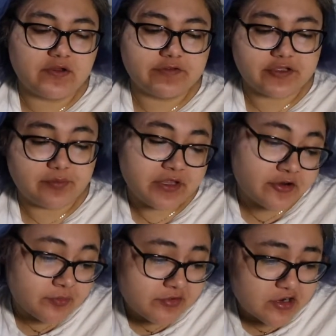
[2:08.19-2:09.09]
of like a
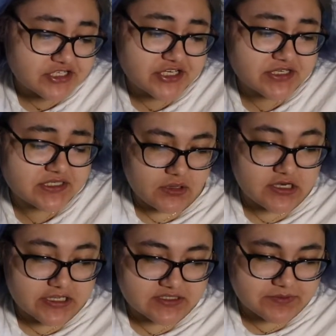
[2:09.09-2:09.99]
bigger project. The
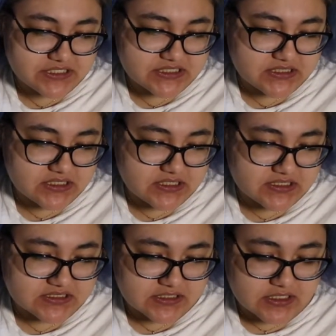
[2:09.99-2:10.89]
next piece
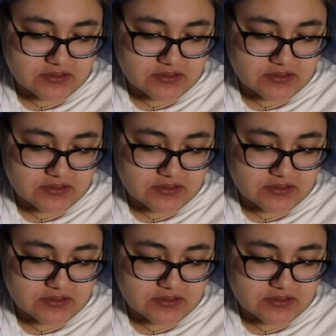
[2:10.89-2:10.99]
is